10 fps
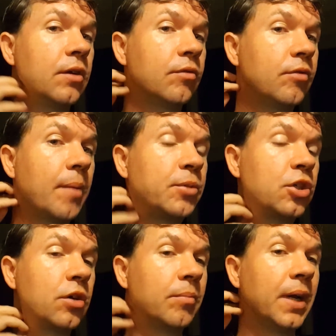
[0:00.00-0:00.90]

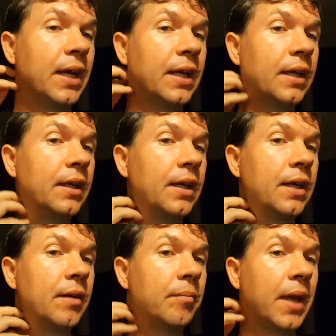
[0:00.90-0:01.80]
rupture my
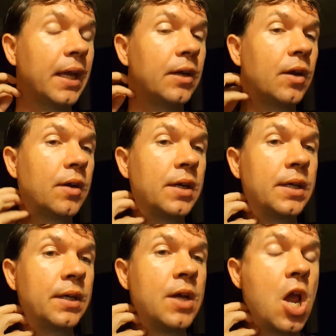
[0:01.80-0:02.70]
main
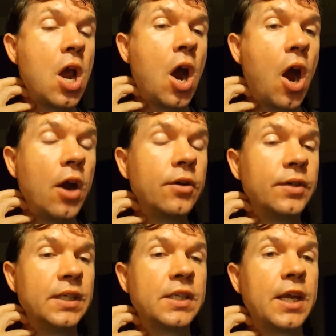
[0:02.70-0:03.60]

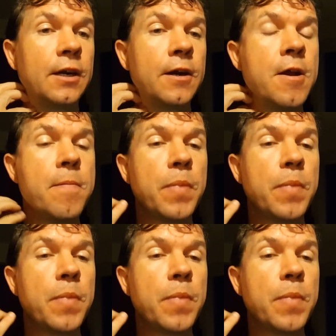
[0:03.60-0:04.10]
arteries here.